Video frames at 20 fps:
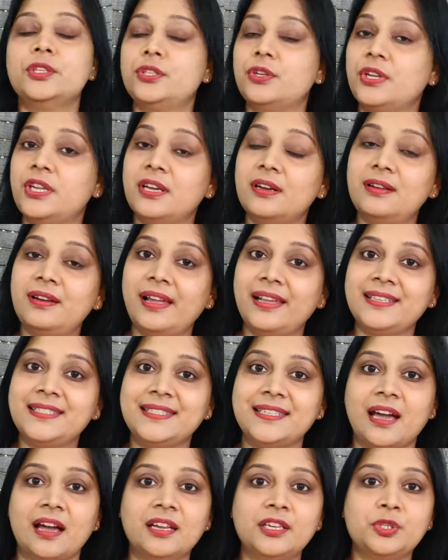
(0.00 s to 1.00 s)
So here I
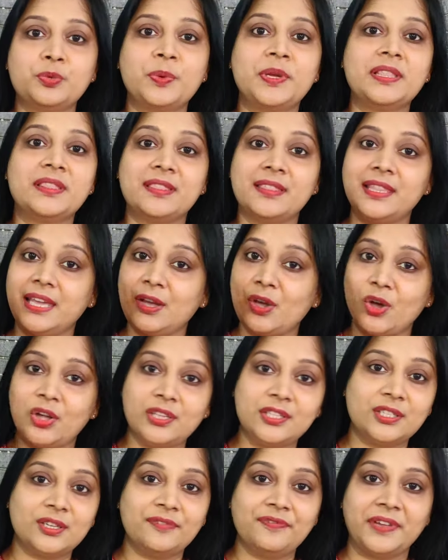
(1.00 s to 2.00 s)
start with the
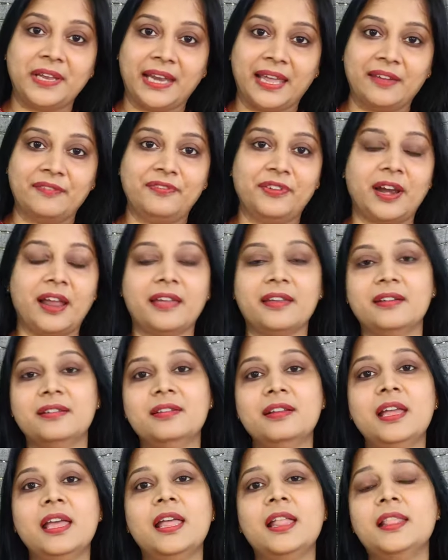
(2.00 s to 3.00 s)
cons of an air
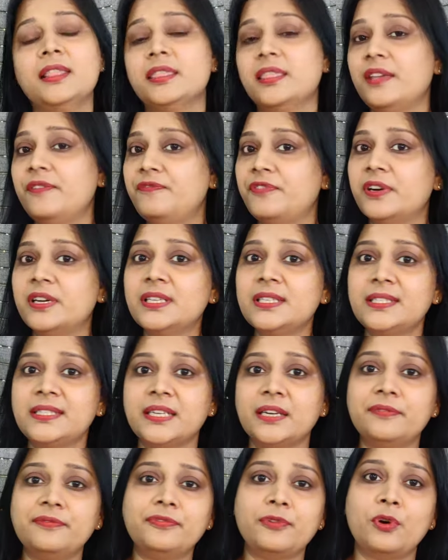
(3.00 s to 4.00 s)
fryer. The
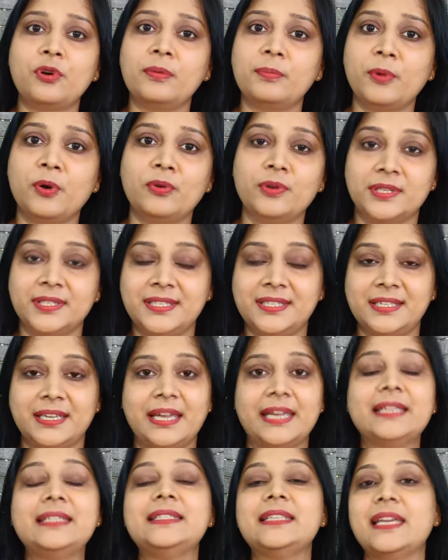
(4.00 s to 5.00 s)
first and foremost,
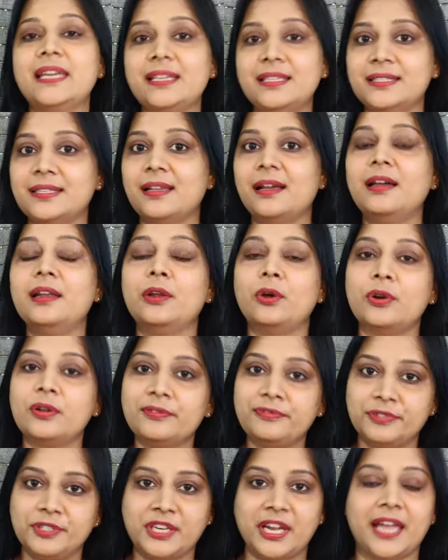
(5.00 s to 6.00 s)
it takes a lot
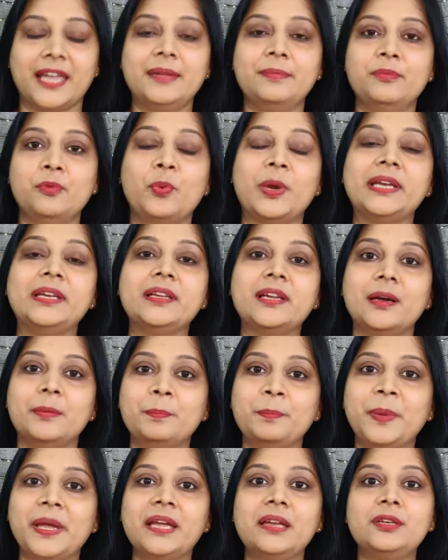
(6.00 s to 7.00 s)
of time when
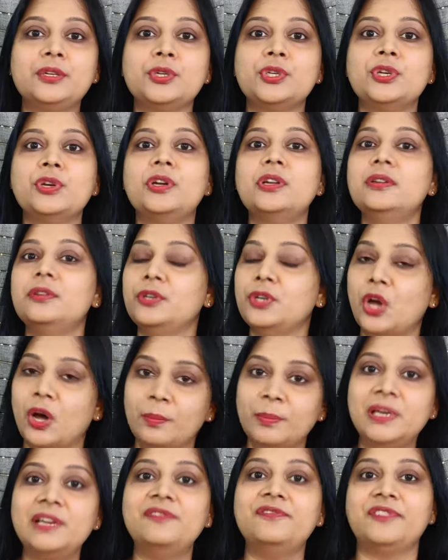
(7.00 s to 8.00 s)
compared to your
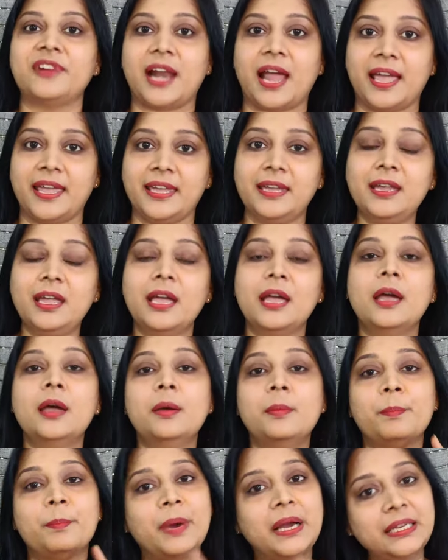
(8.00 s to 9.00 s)
normal frying
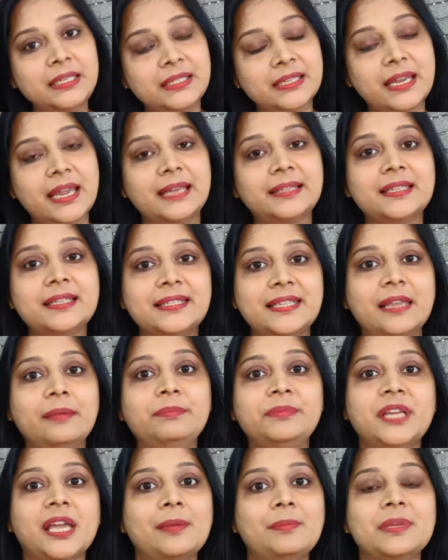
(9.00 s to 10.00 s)
but at the
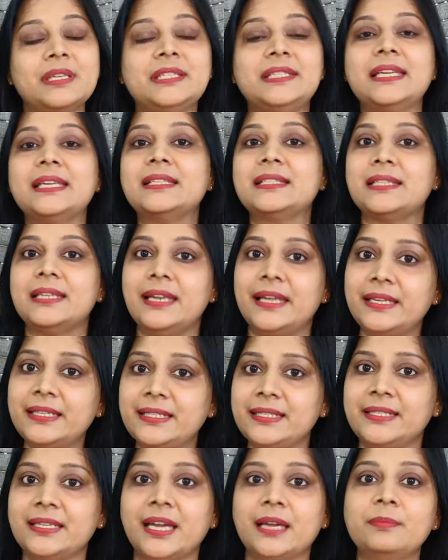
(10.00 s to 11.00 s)
same time it takes
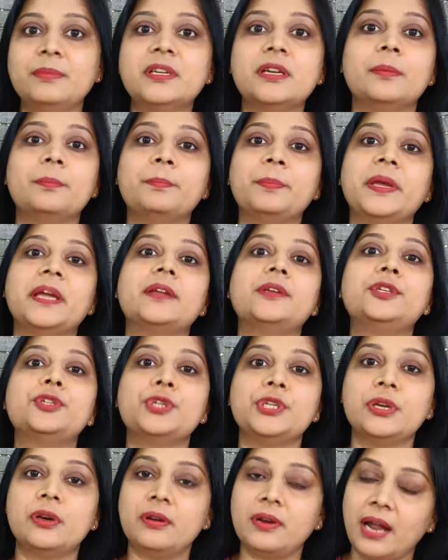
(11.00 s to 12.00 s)
less time compared
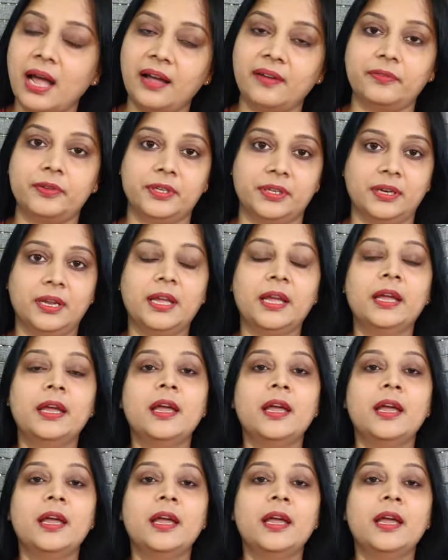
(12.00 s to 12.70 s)
to your oven.